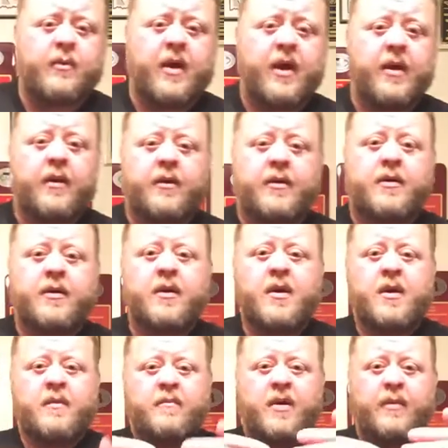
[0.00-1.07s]
around
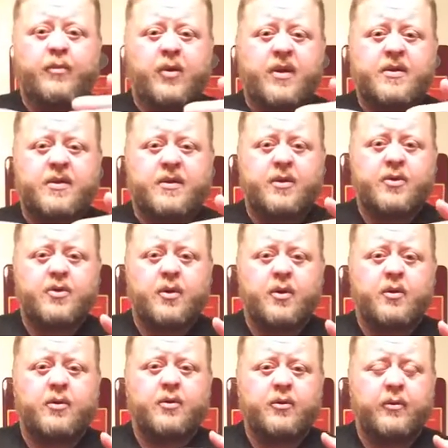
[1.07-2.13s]
by pressing the
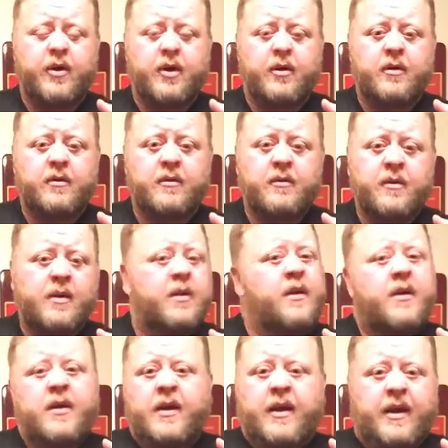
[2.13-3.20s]
trigger to the rear.
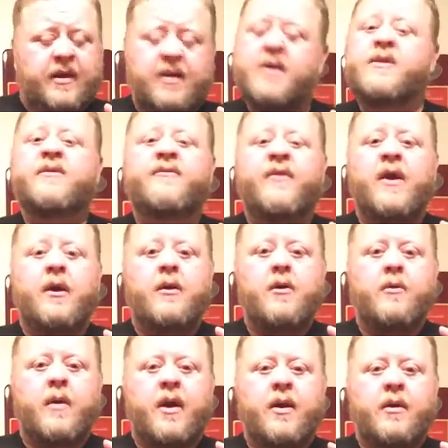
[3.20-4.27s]
It doesn't
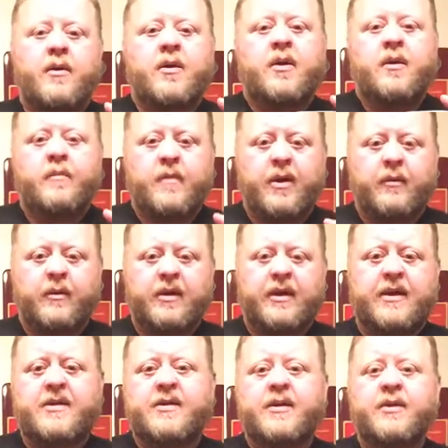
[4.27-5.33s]
fire around by
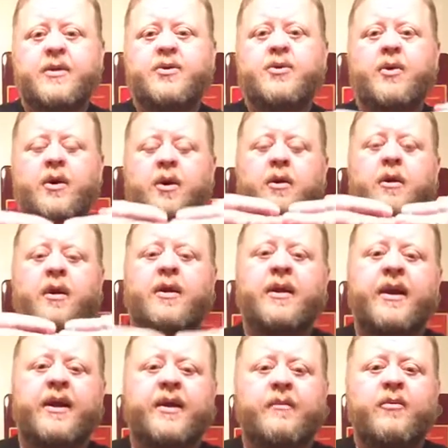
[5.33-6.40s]
releasing the trigger and
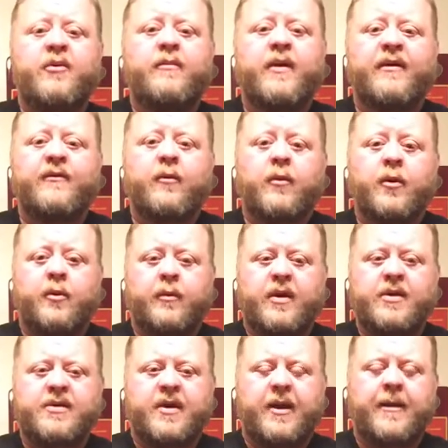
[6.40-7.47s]
letting it move back forward to
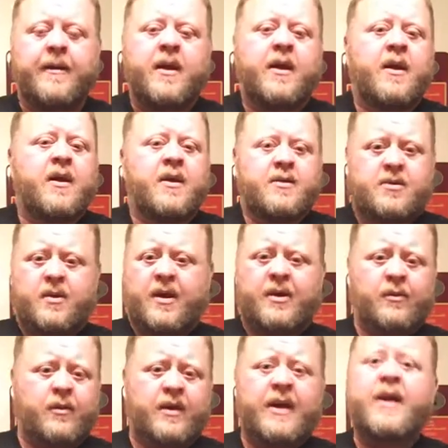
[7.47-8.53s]
reset. So I
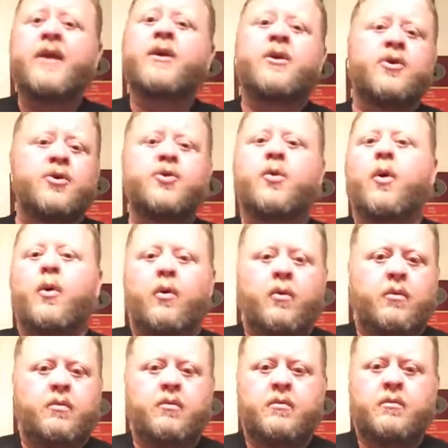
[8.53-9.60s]
don't need control
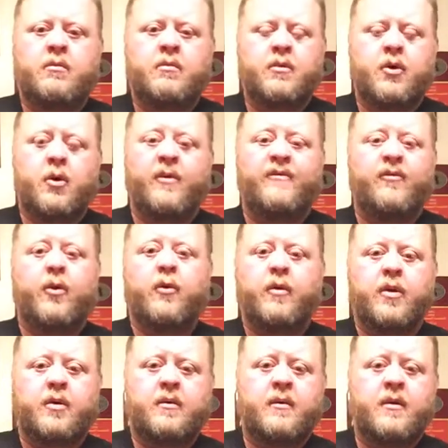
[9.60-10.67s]
going
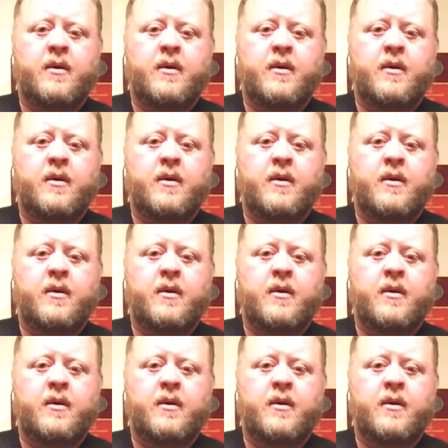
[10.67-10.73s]
forward.